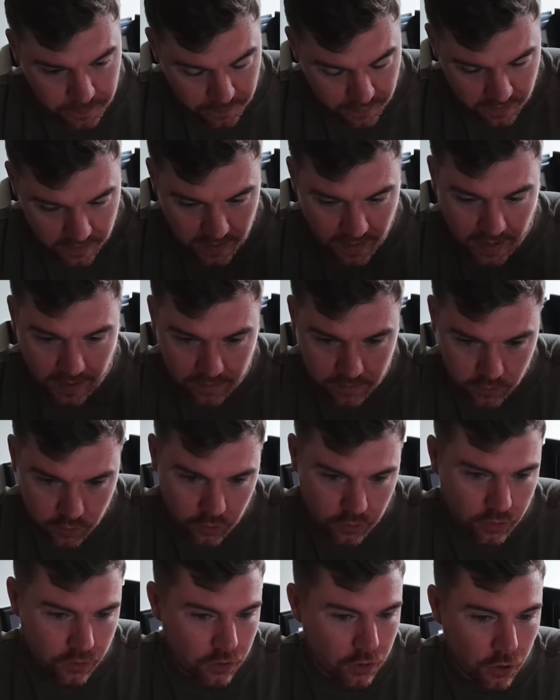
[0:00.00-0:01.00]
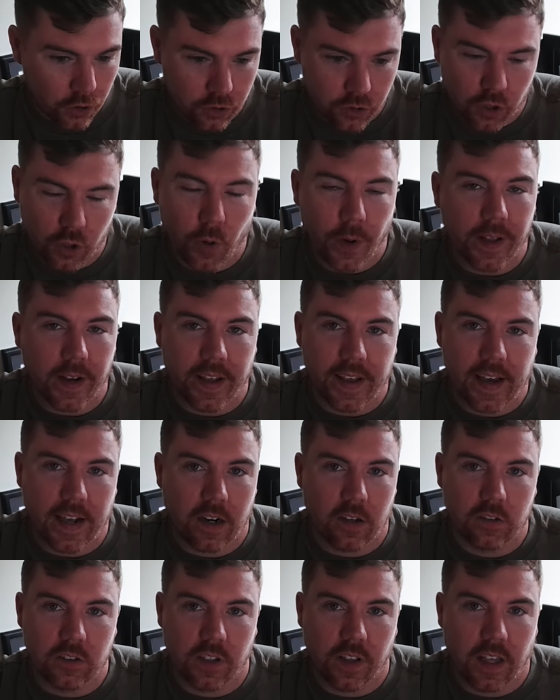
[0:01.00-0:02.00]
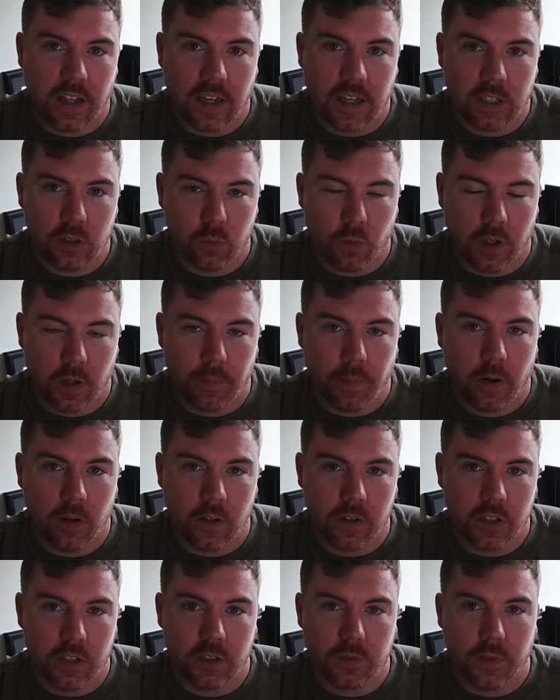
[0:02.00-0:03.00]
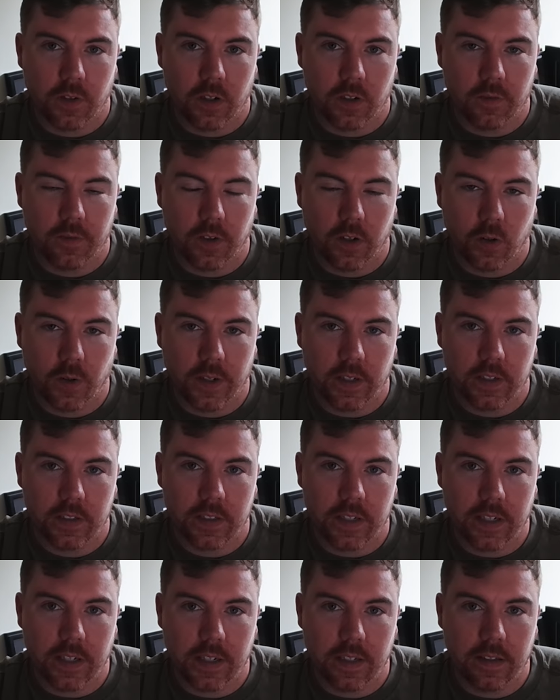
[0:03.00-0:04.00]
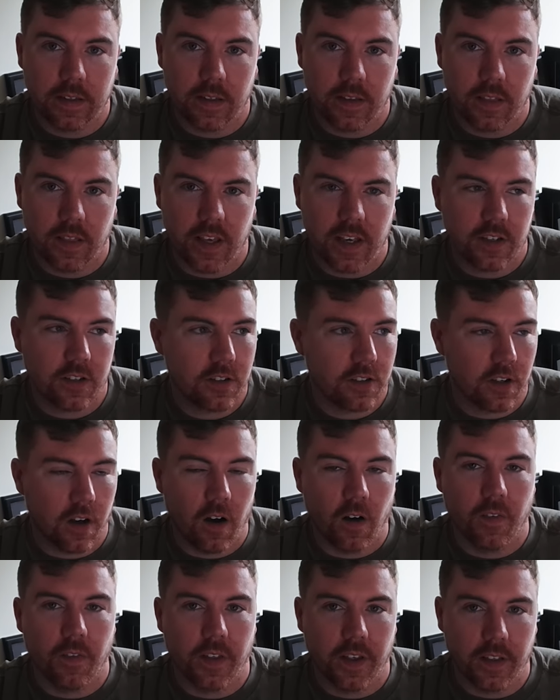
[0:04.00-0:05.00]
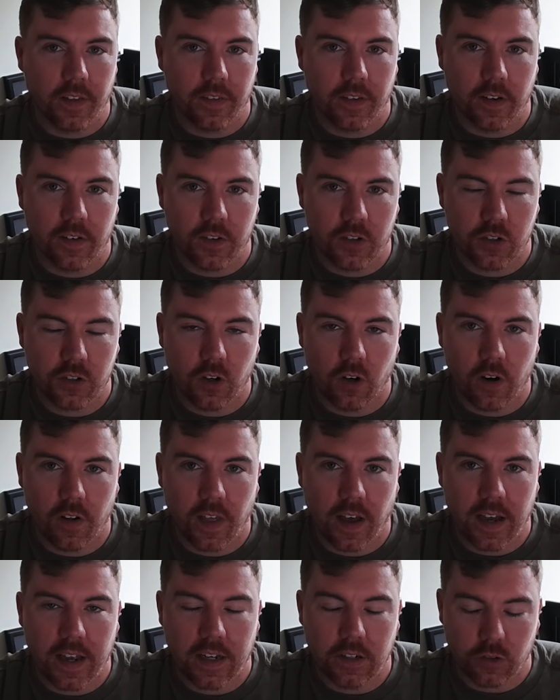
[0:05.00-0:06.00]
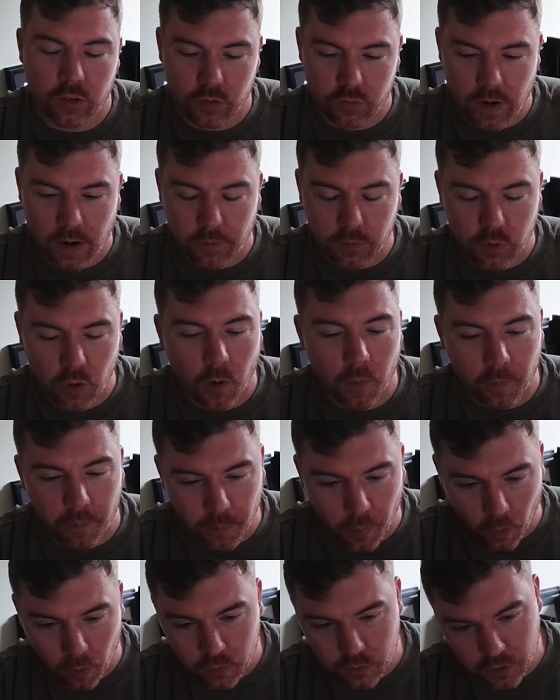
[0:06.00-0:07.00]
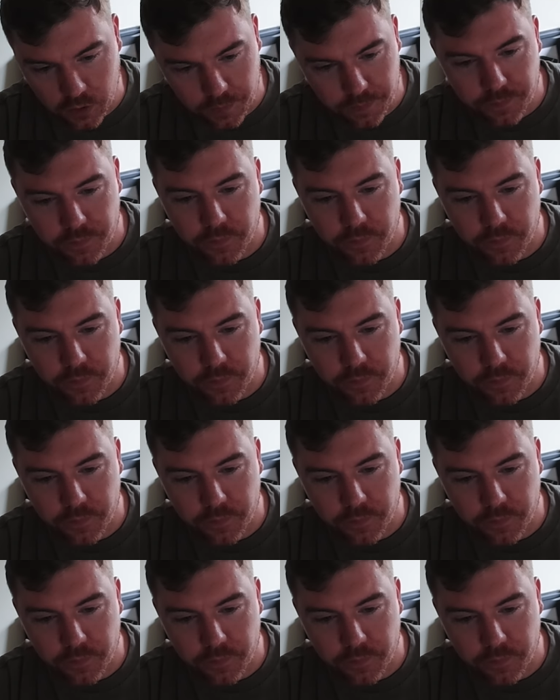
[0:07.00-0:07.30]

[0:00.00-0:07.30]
yeah, just to quickly add on to that last one, apologies for quickly sticking this on the story that I had just wrapped up, but